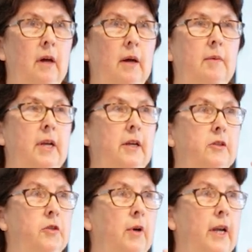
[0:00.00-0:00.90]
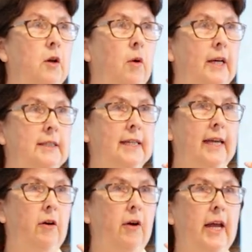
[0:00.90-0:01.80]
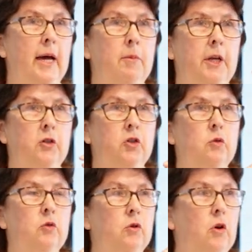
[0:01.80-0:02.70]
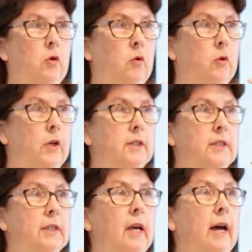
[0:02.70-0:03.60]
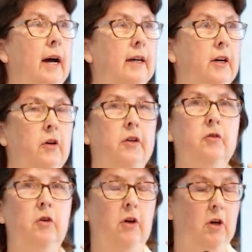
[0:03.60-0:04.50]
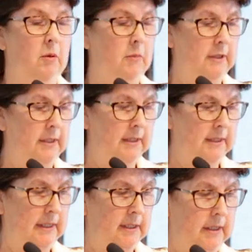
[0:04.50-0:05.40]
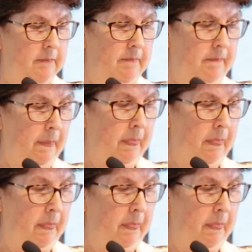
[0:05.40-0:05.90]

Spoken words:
I mean, it is really quite scary how many children on orders are going through the homelessness system.